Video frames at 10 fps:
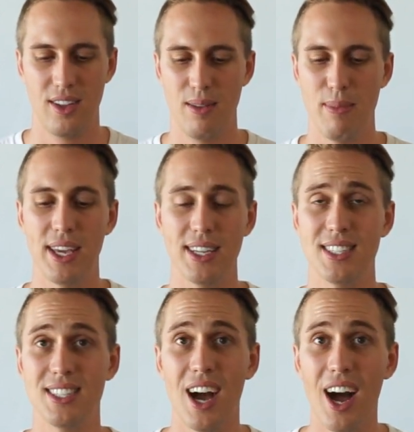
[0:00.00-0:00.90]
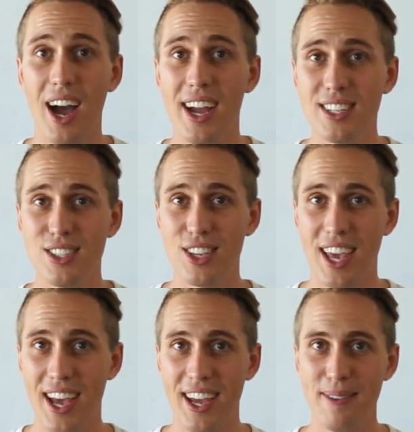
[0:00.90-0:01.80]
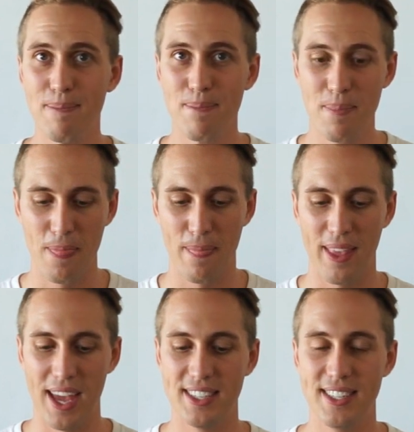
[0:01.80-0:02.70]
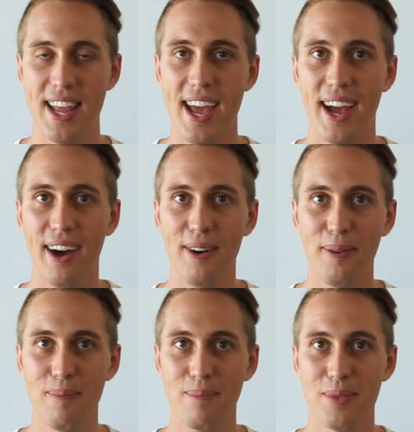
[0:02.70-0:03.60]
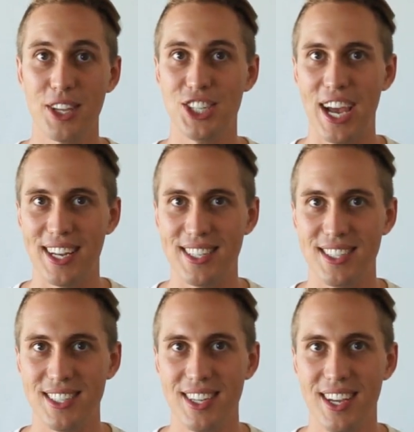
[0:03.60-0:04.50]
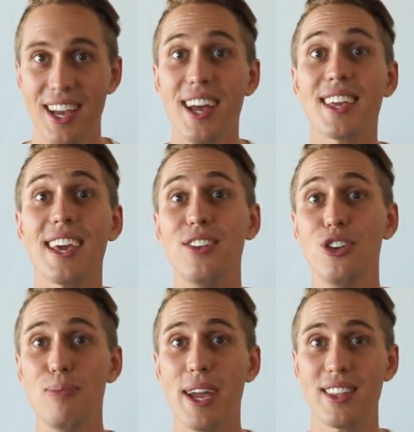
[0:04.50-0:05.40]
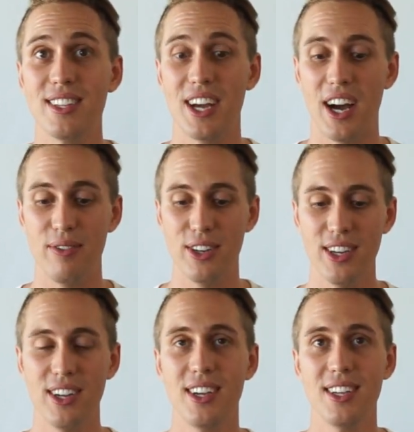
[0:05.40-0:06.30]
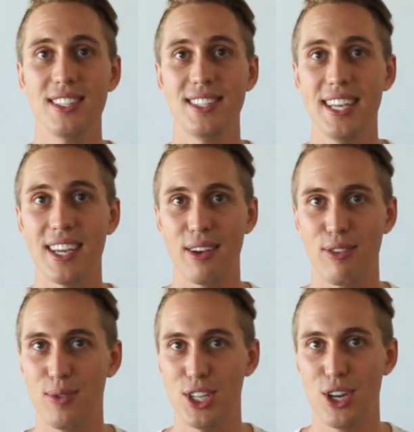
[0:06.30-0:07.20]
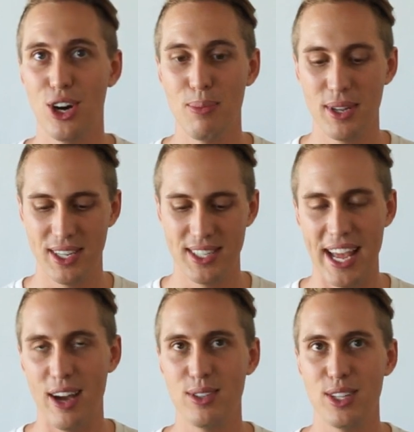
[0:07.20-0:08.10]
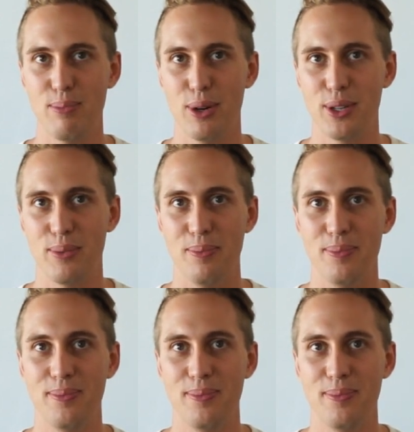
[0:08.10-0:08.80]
Make it as tight as you can. And now, the challenge. Can you make the diver sink from the top down to the bottom?